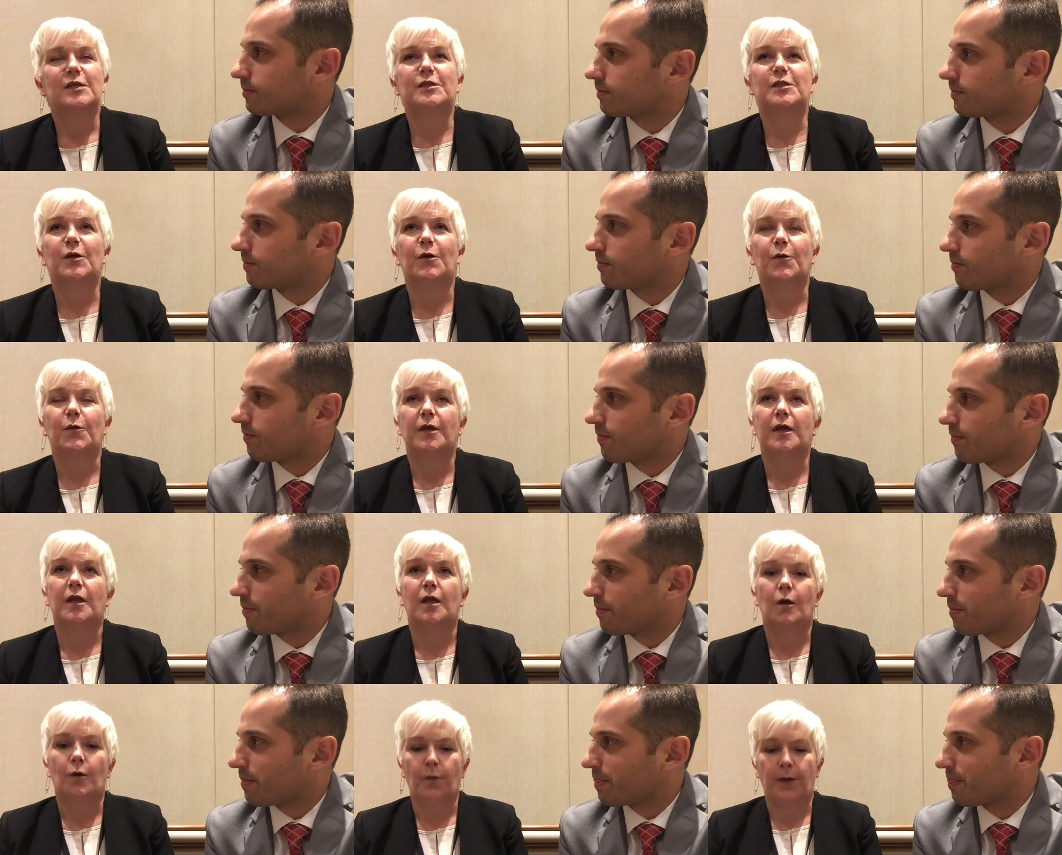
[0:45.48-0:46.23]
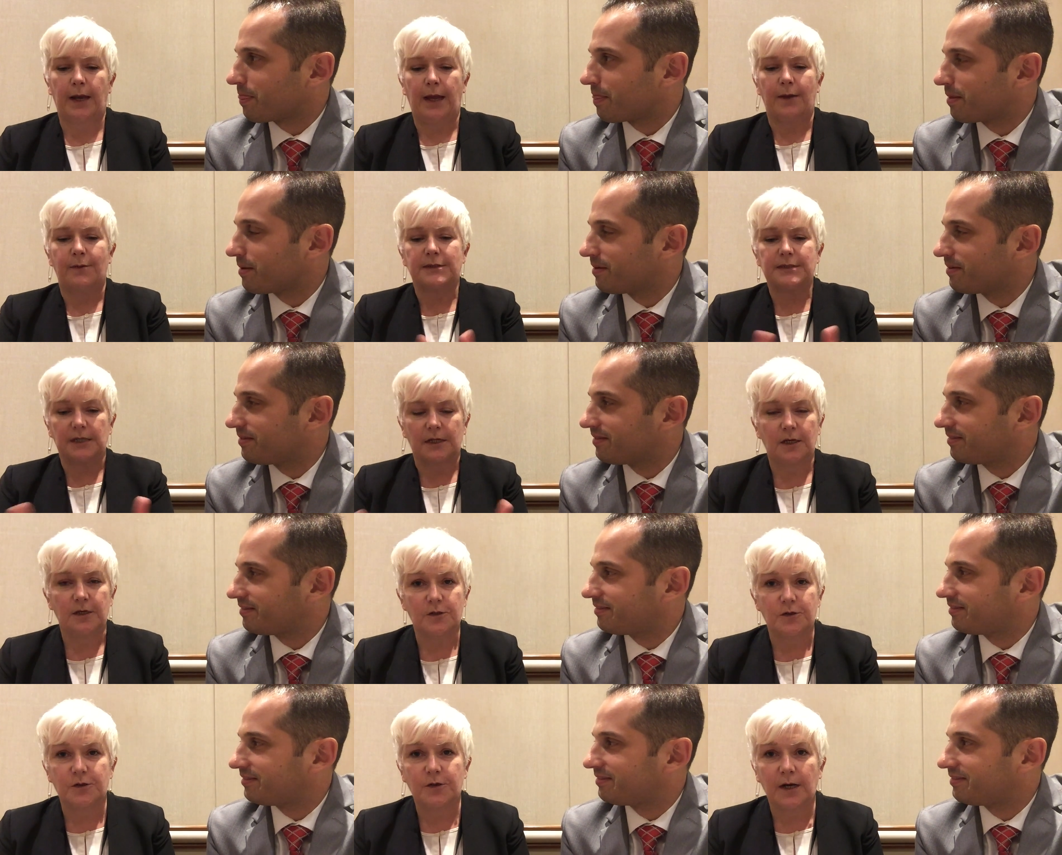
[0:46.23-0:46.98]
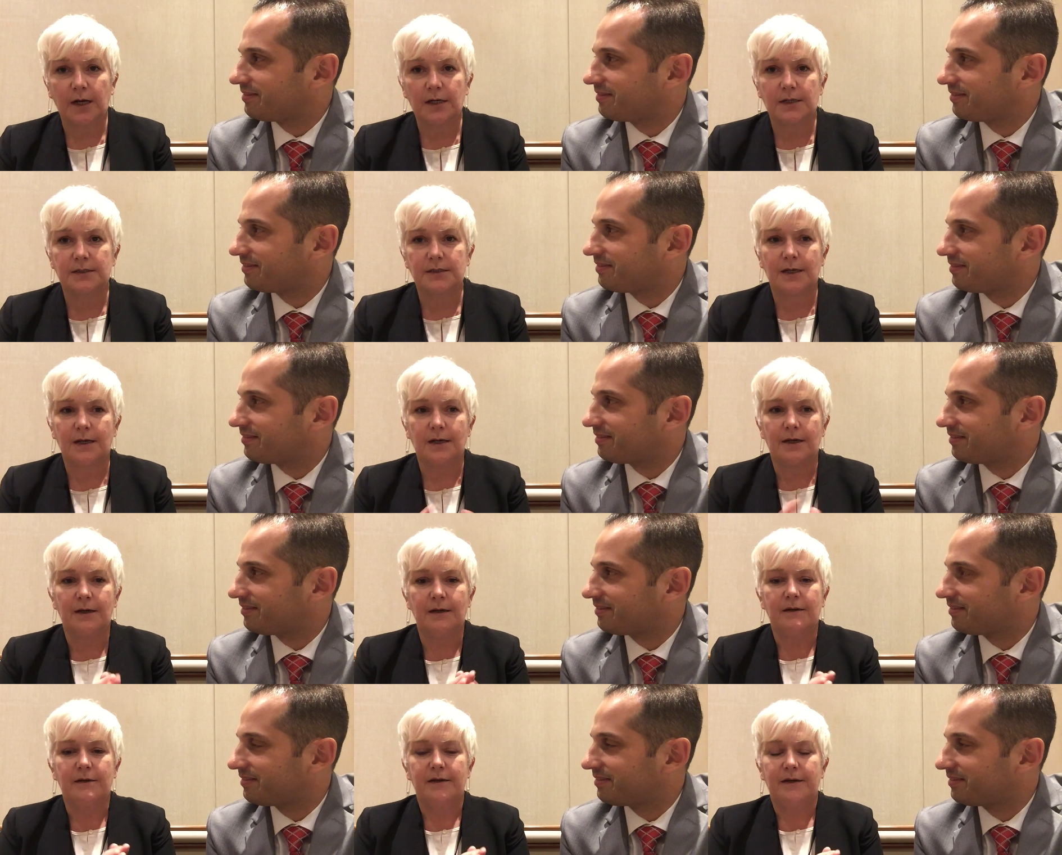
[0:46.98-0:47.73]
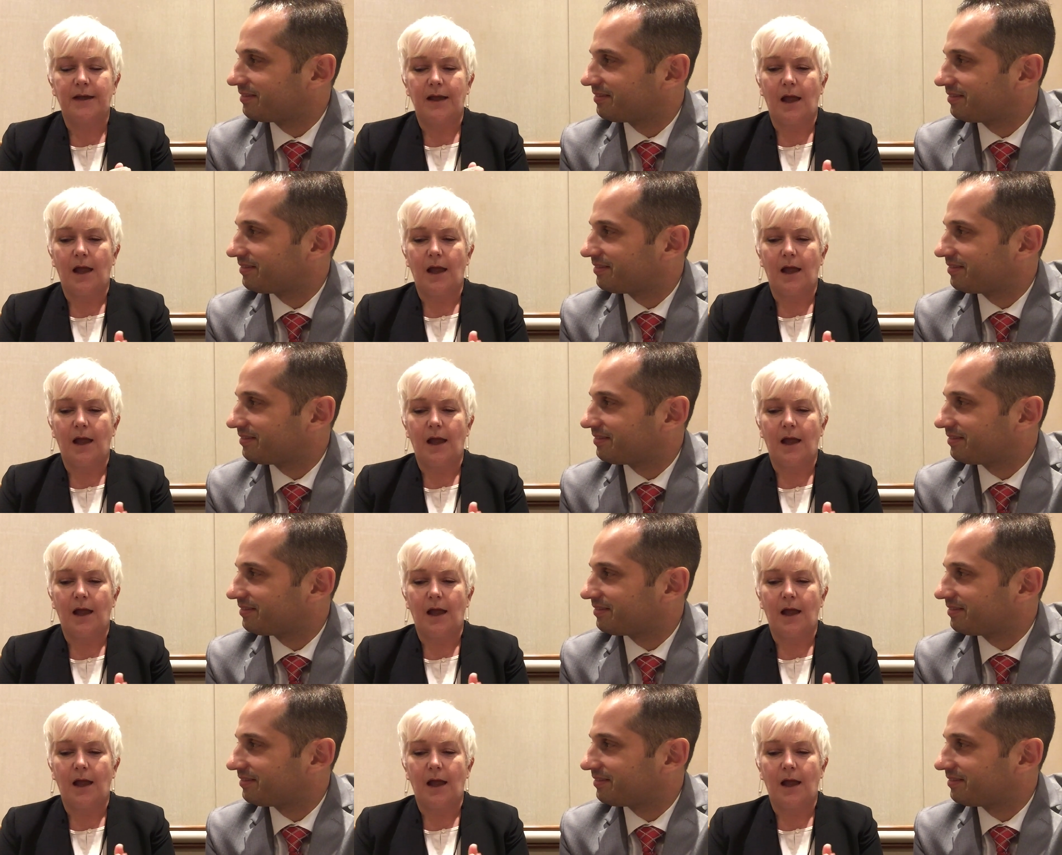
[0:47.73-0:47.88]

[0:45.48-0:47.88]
Speaker 1: So, you know, when I was a contractor,